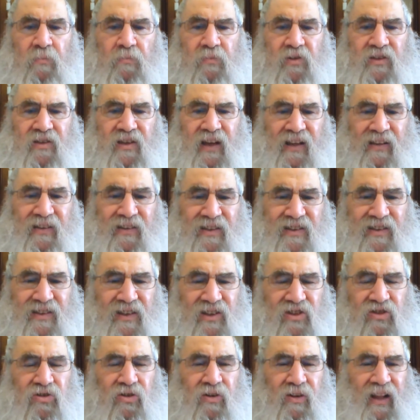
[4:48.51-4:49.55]
Mitzad, this
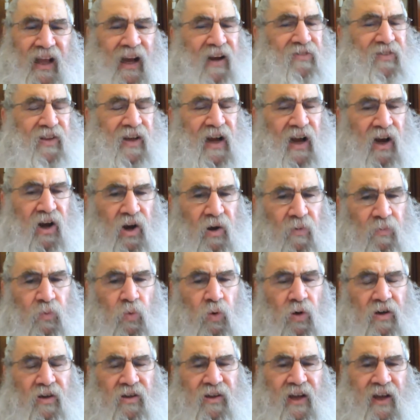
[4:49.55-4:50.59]
Isser Lav, the Chacham
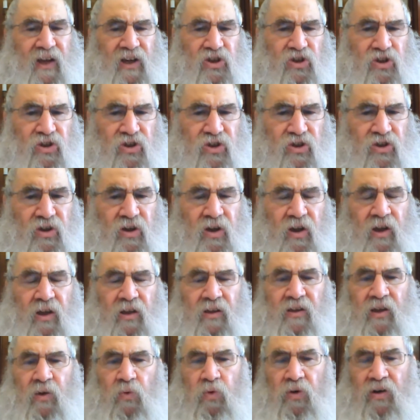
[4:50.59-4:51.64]
weren't Cheshish.
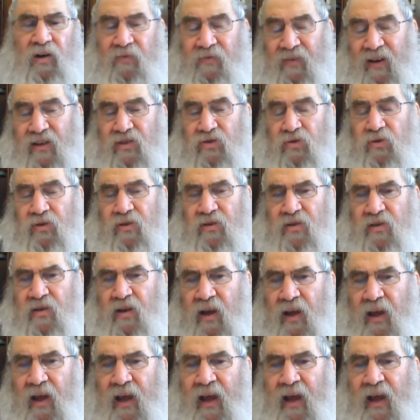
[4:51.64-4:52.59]
They weren't, vice versa.